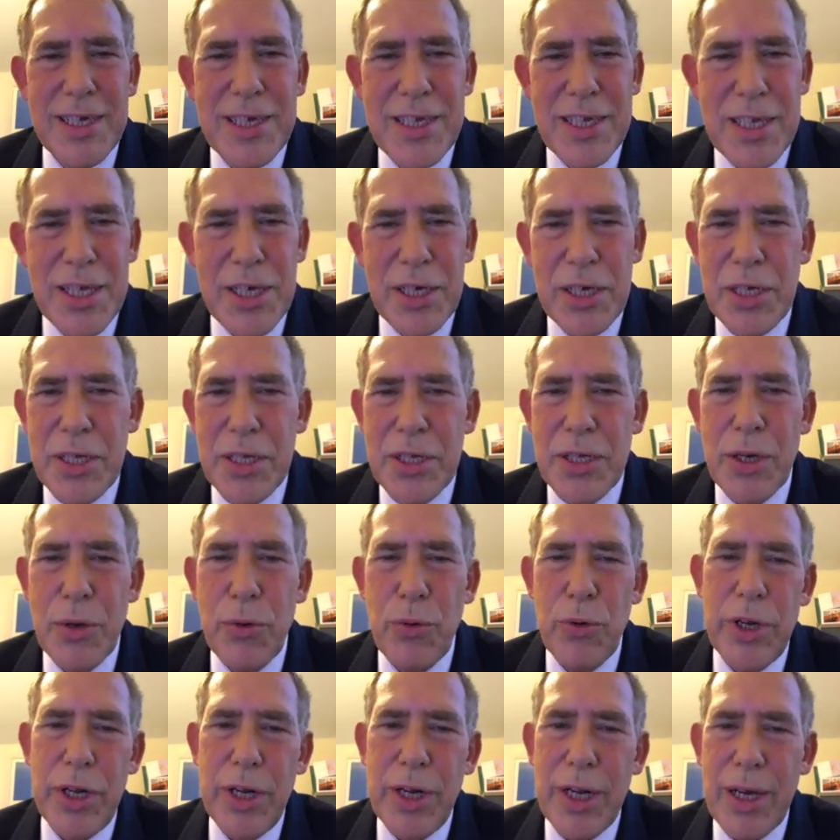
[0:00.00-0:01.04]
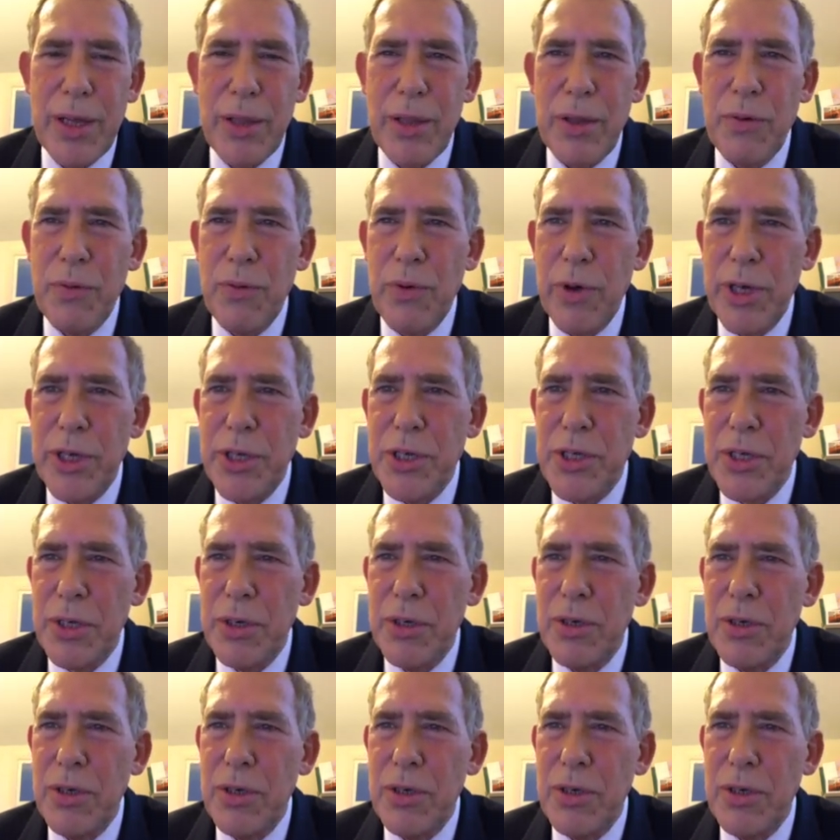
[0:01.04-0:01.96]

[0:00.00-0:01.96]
tears running down their face.